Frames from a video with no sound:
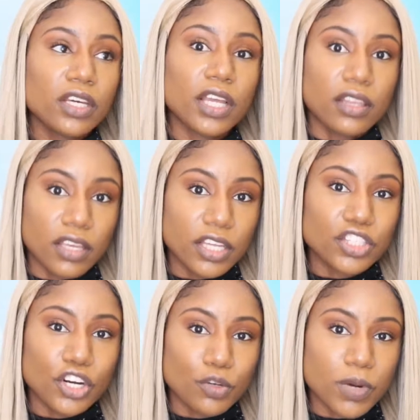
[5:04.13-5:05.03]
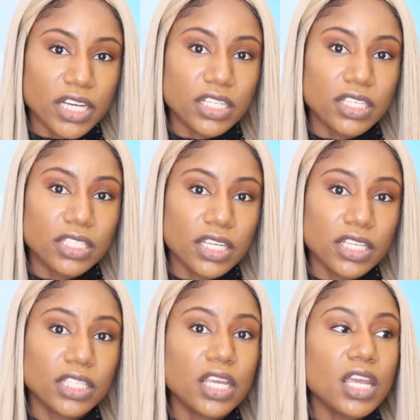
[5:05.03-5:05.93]
look at the internal
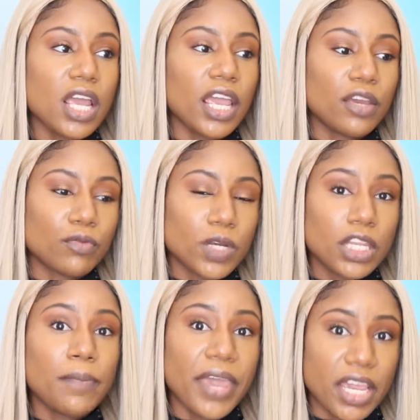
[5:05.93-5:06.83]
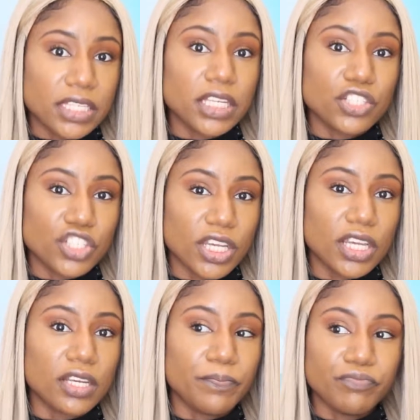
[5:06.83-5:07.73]
prejudices and really pay
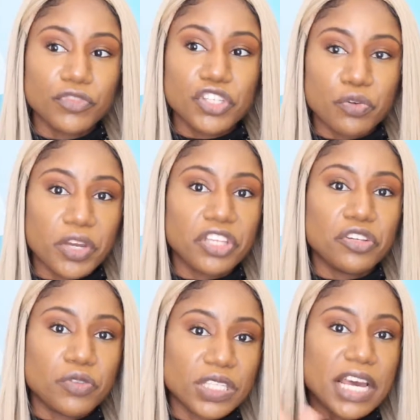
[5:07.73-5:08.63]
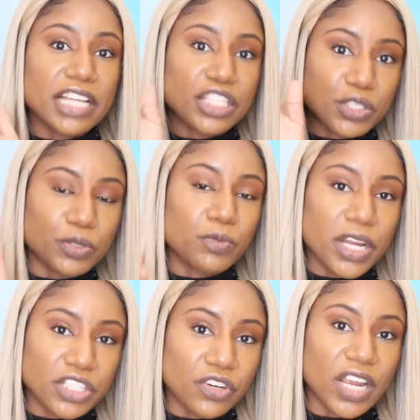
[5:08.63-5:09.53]
attention to when you decide to
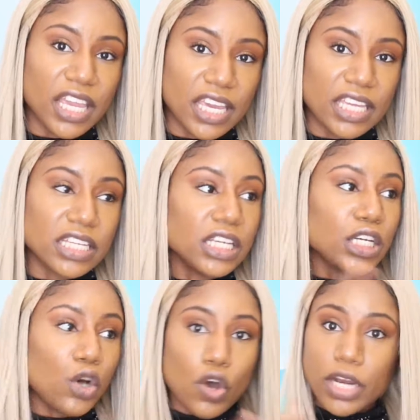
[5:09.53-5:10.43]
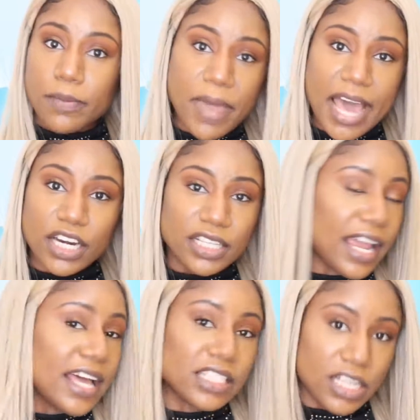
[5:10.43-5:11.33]
raise your hand on a matter
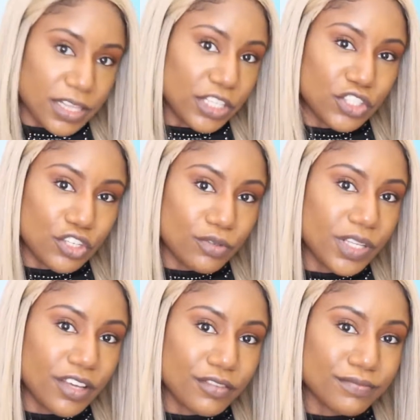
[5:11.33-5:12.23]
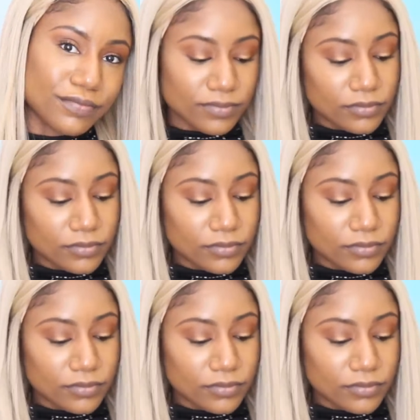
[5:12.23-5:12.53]
that has nothing to do with you.